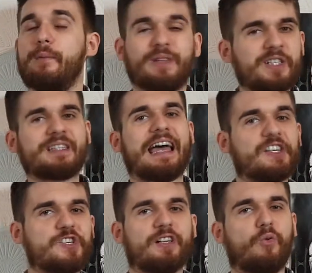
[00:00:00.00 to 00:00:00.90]
This is
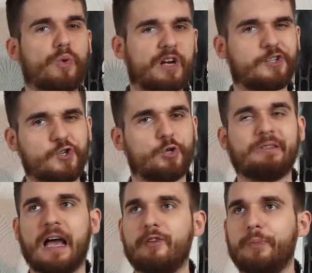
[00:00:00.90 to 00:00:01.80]
actually a weird
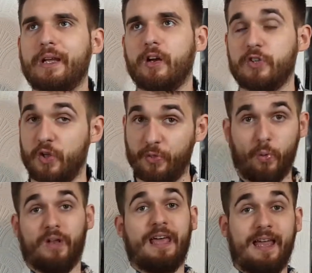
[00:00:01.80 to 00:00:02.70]
shootout because on the
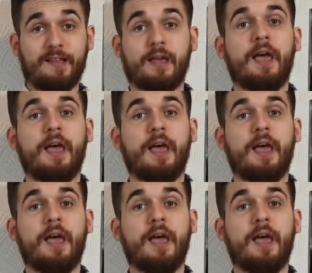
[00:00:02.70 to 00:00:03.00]
one hand,